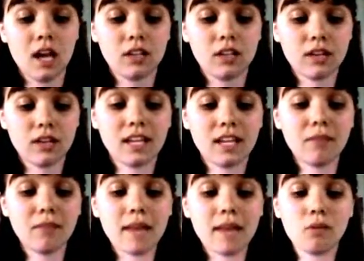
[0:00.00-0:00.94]
so they
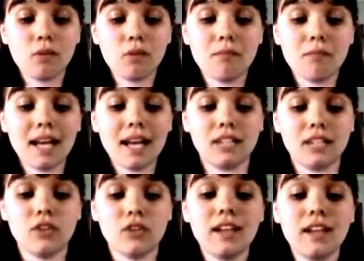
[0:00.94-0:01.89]
can make more money,
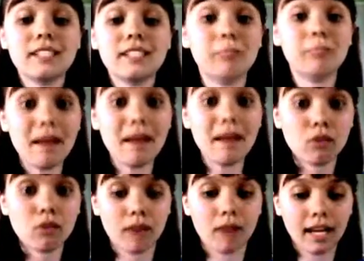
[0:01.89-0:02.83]
so they can spend
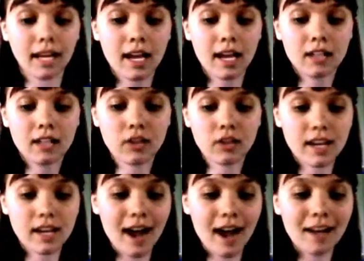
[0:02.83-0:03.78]
more money, so
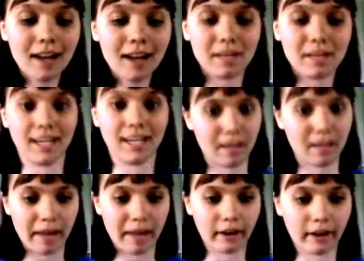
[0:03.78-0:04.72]
the economy can
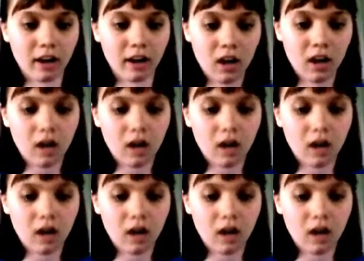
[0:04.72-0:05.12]
get better.